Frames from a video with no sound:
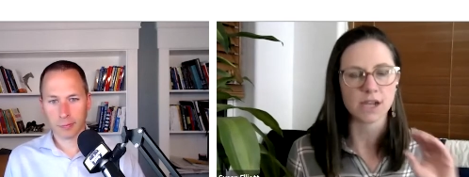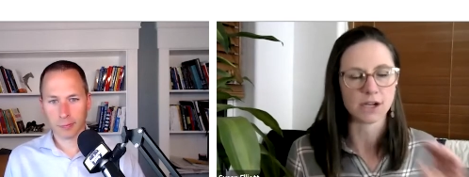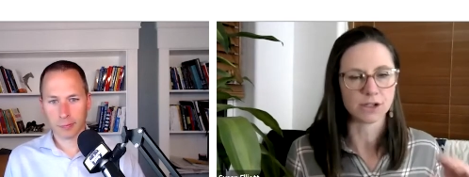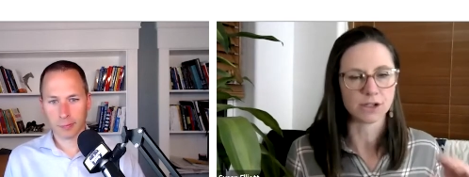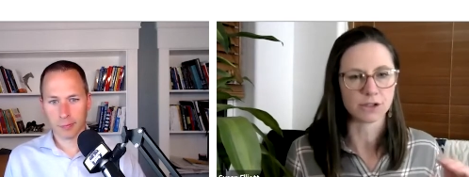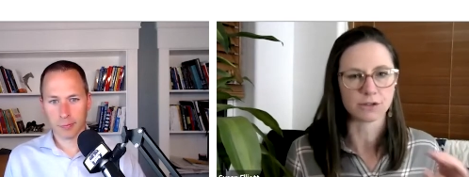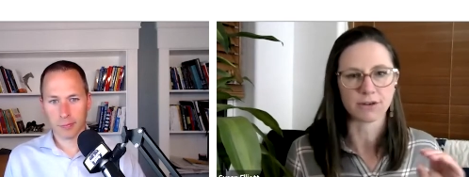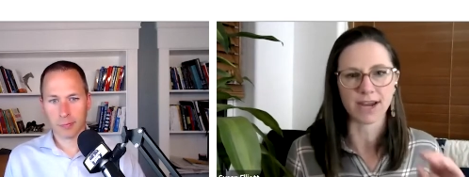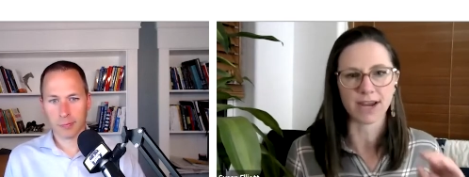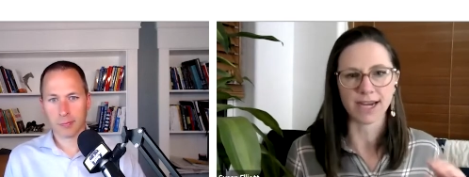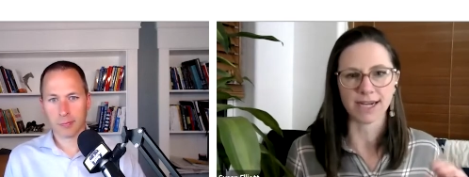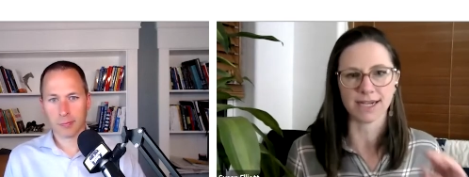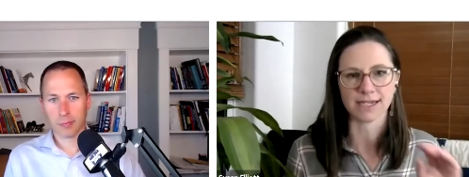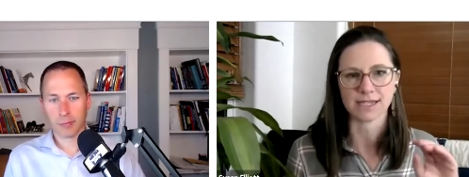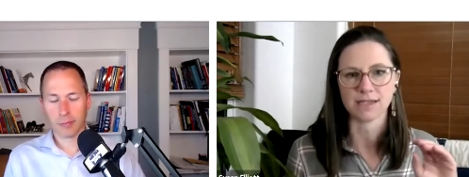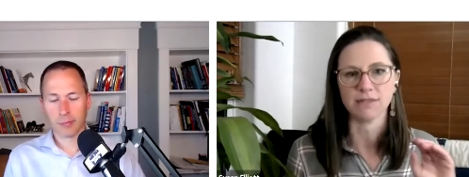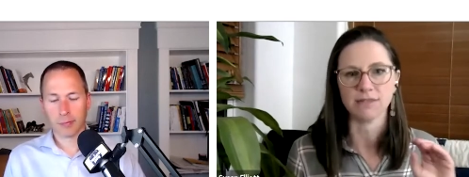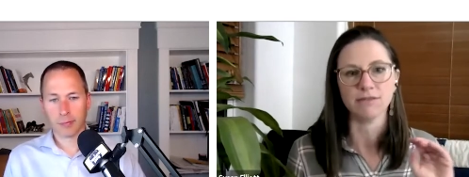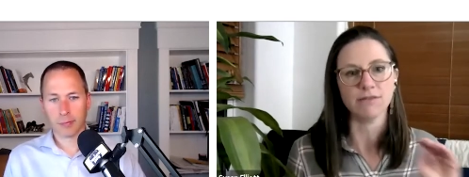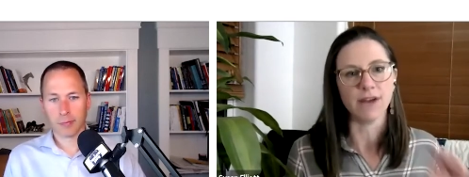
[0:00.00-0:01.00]
Speaker 1: underwriting to
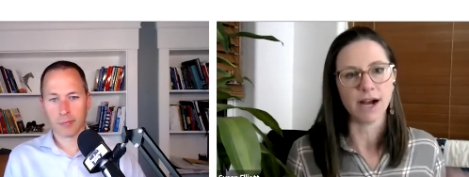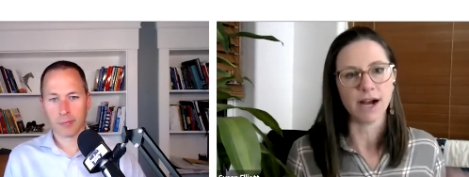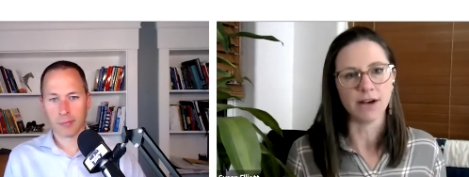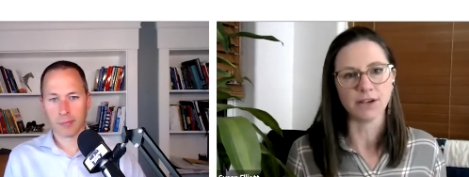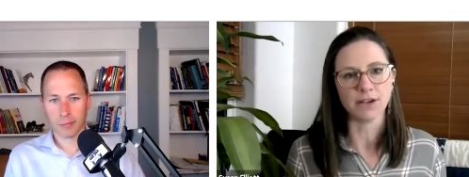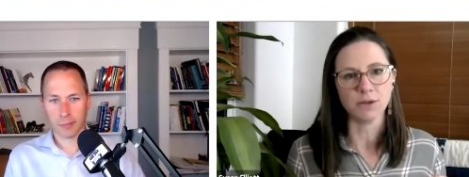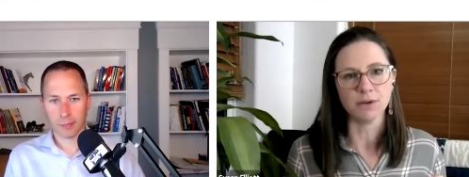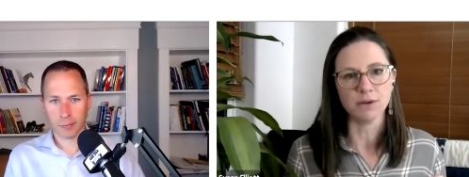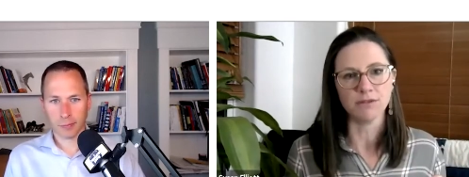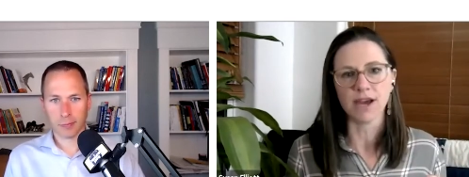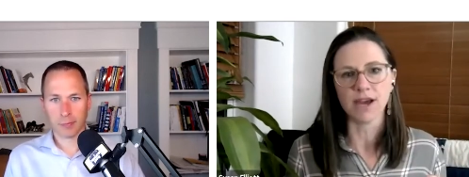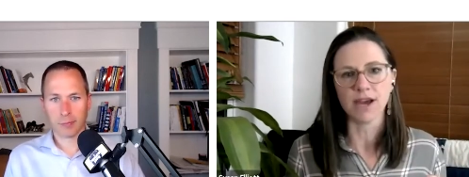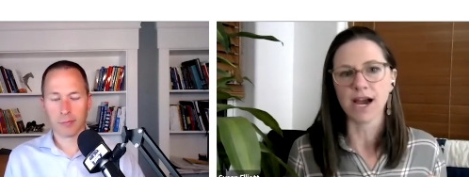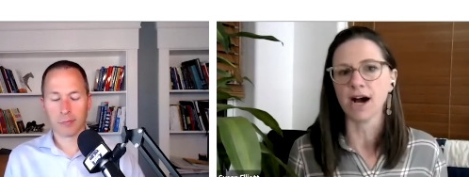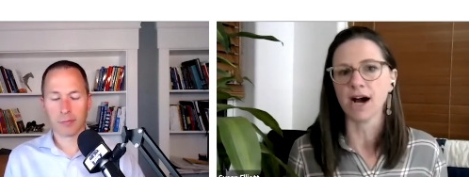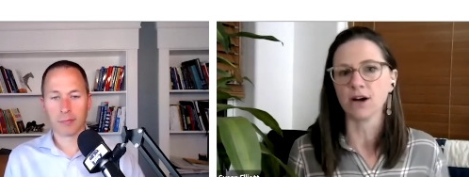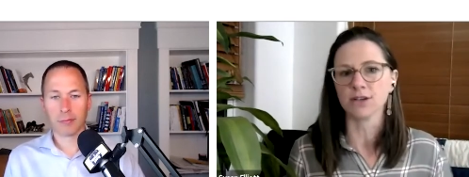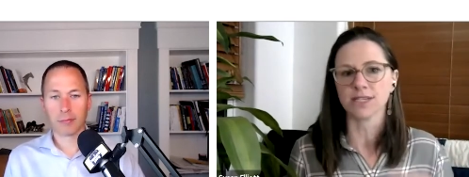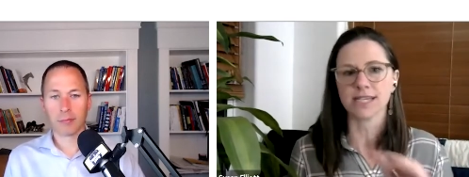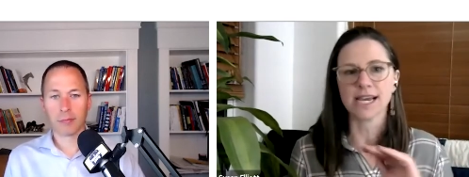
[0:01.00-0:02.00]
the value of the
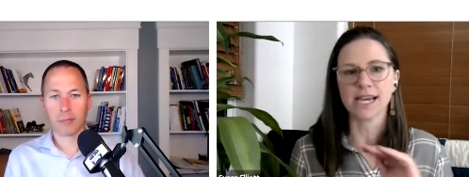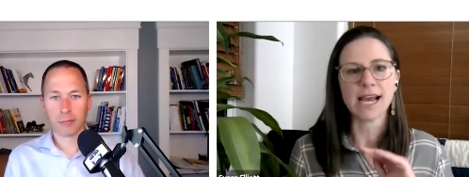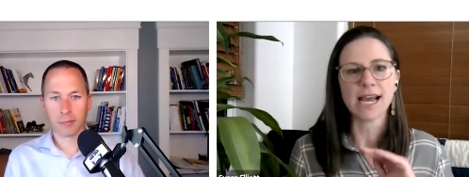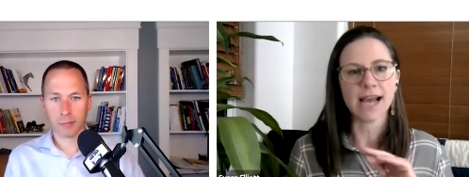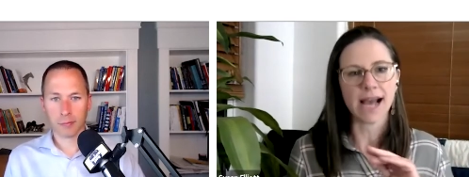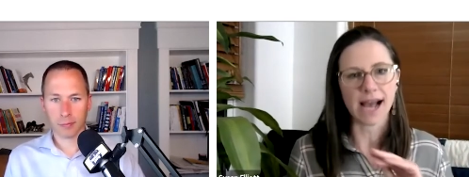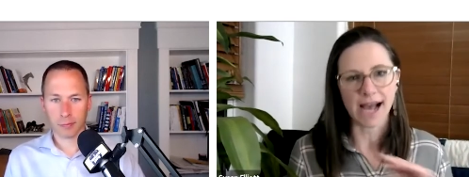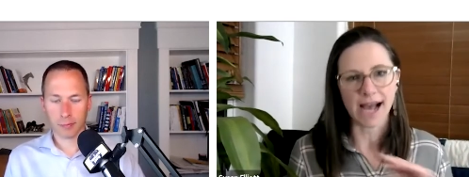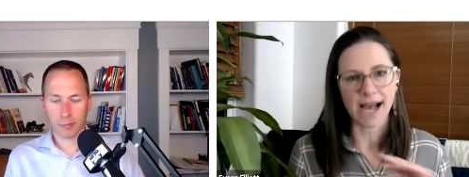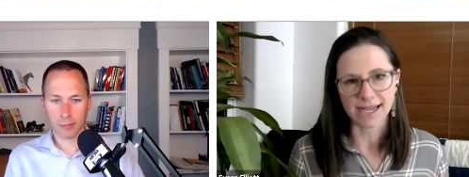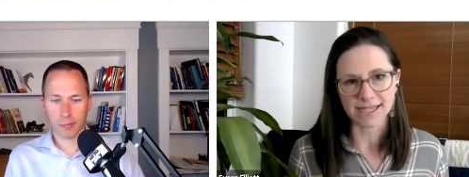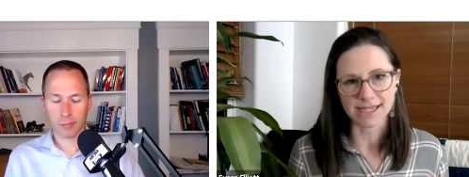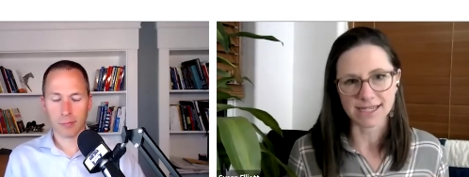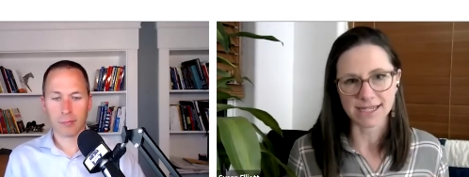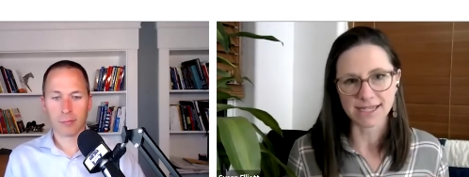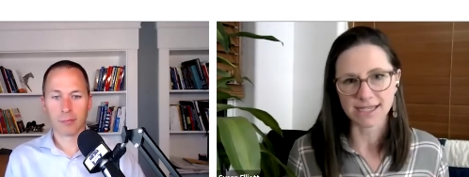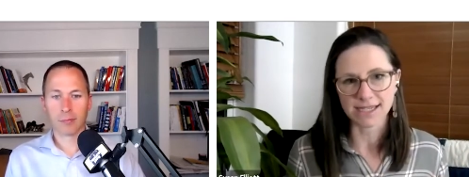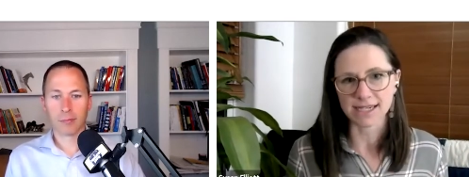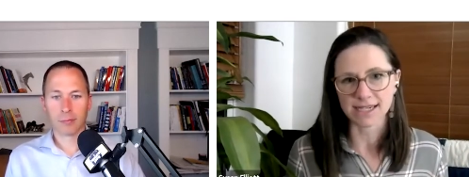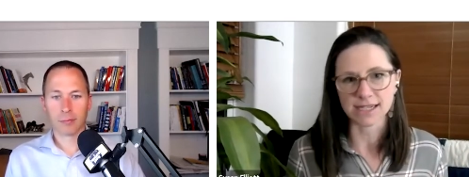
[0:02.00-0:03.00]
house as it
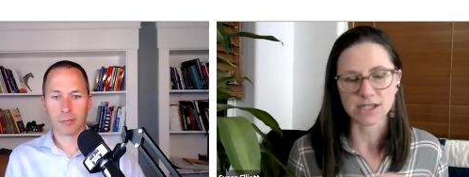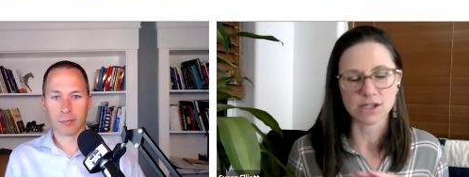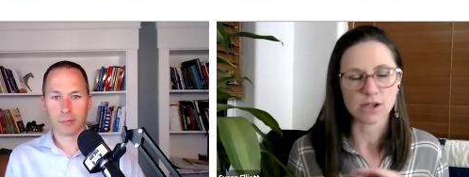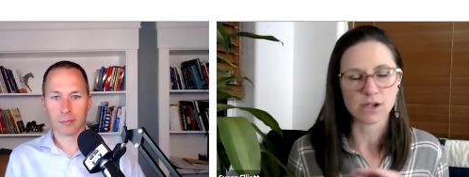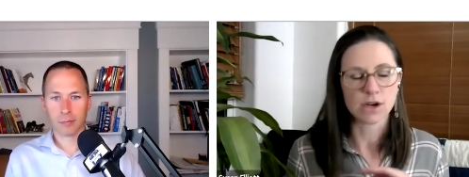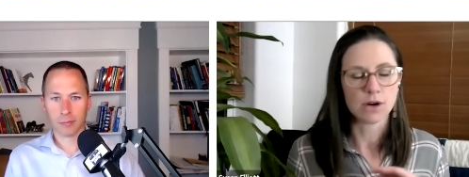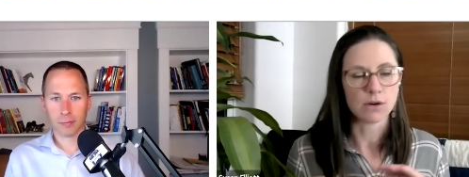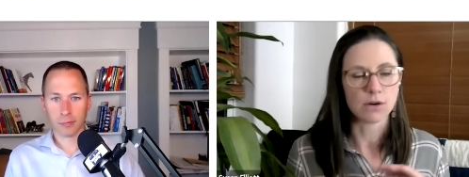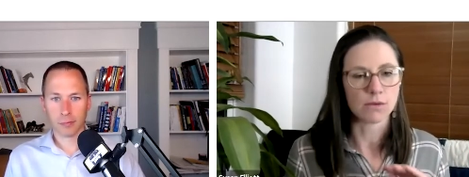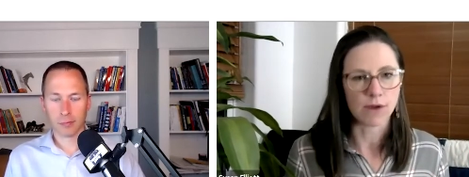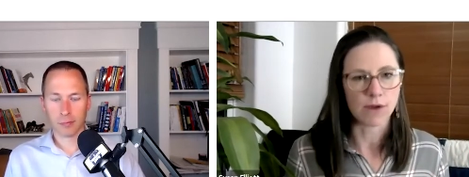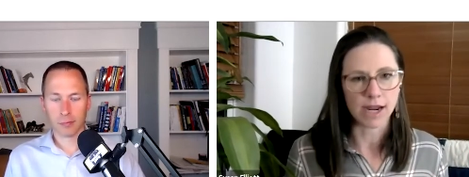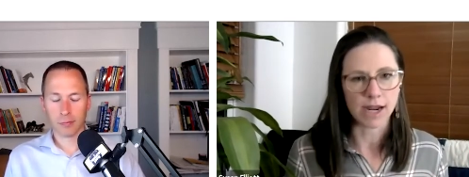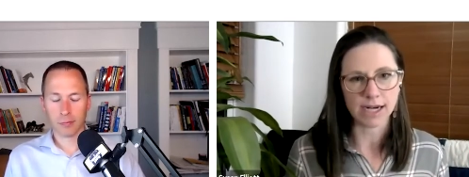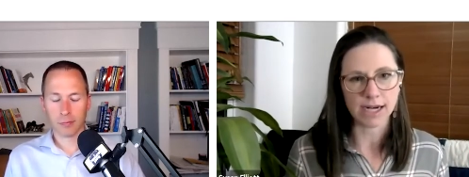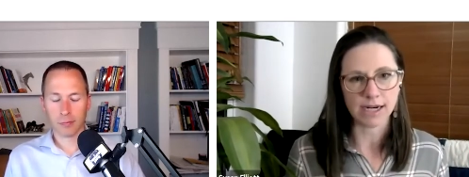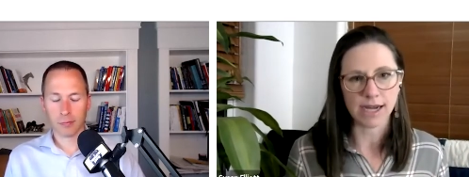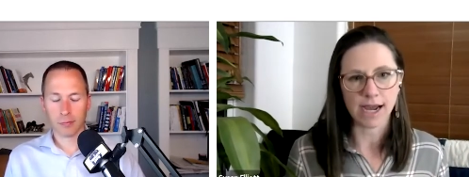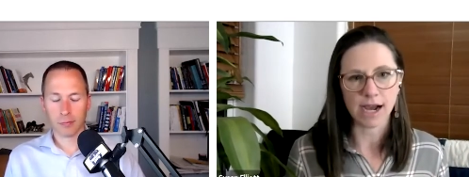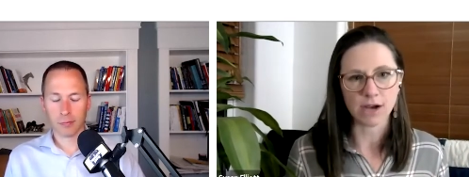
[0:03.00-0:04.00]
sits right
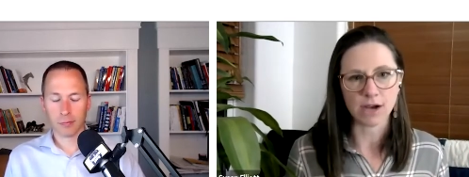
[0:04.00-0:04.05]
now.